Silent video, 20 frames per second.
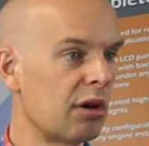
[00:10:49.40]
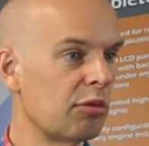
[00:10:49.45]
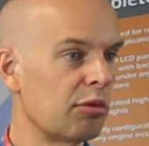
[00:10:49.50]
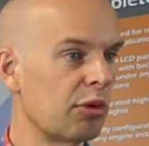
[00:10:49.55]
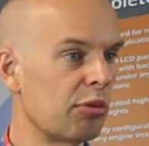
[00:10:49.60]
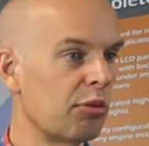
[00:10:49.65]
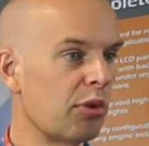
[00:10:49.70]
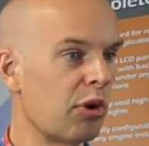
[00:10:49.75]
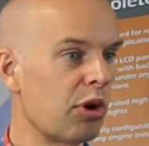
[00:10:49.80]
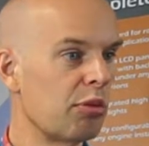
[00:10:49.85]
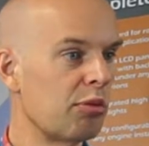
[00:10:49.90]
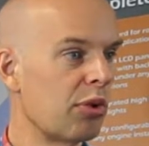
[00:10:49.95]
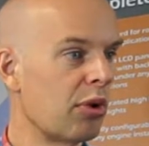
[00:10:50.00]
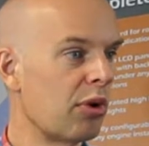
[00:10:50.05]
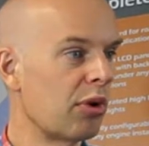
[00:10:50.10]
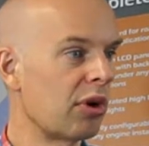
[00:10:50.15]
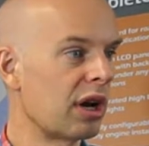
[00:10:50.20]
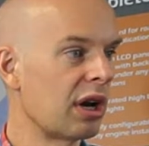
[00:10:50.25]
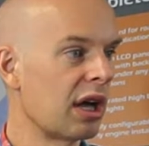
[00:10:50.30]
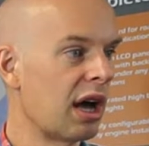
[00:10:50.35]
But more
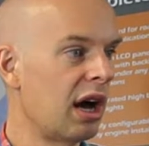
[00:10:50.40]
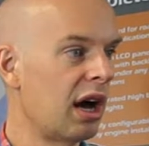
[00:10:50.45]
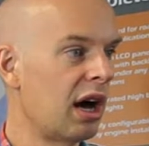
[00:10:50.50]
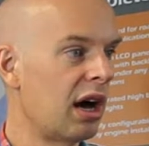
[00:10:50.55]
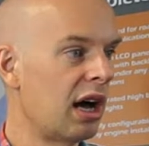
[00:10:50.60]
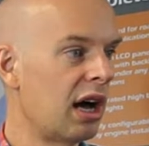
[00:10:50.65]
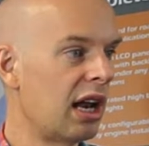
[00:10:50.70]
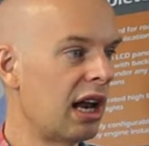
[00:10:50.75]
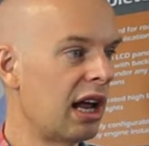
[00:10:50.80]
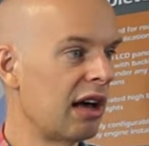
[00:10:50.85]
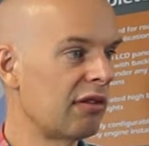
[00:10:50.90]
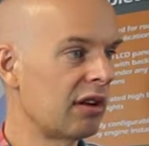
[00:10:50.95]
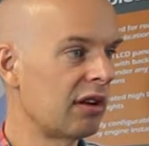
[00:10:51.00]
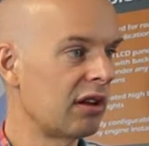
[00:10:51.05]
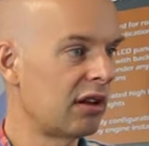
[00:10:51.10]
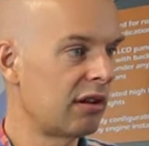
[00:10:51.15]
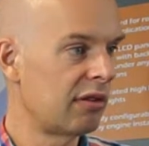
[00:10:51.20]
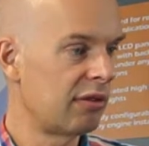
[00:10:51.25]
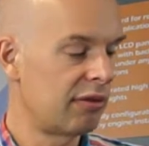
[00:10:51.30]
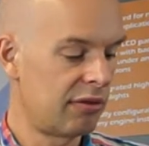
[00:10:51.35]
importantly, a high
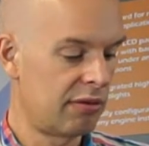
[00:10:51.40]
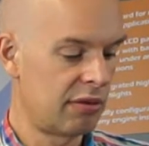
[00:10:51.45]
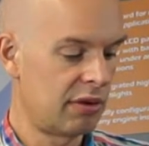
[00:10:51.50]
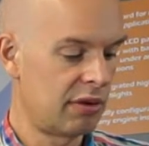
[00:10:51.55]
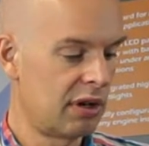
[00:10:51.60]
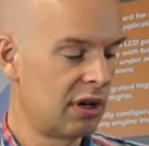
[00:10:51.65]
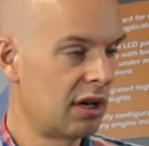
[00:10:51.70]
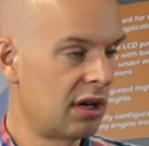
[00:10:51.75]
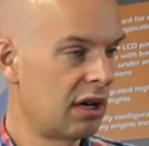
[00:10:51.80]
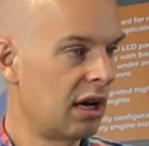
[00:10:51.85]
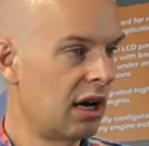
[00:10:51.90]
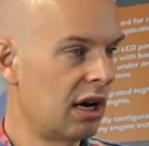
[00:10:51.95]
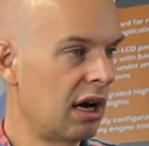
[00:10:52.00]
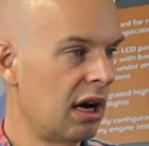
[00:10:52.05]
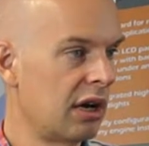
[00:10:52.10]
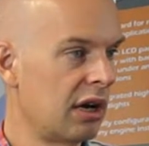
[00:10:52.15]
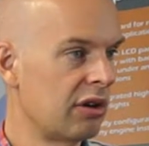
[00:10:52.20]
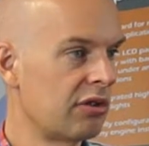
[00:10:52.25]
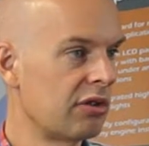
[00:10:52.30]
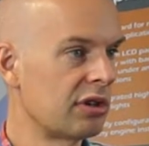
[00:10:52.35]
level of
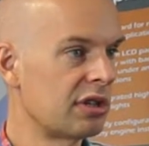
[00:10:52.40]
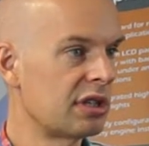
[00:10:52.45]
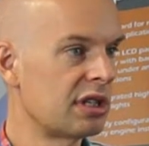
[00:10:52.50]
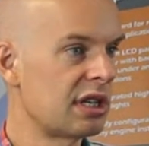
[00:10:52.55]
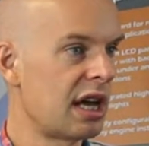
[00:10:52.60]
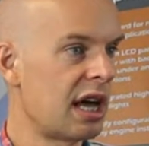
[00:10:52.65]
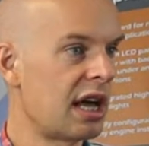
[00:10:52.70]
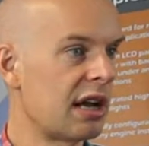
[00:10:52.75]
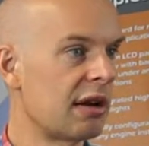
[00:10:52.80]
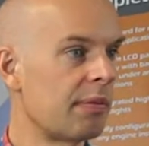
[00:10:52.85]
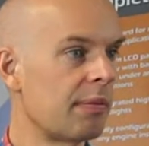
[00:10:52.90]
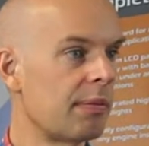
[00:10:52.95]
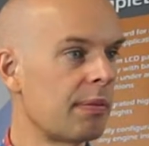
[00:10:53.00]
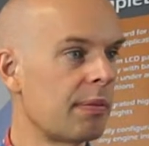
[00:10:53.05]
110.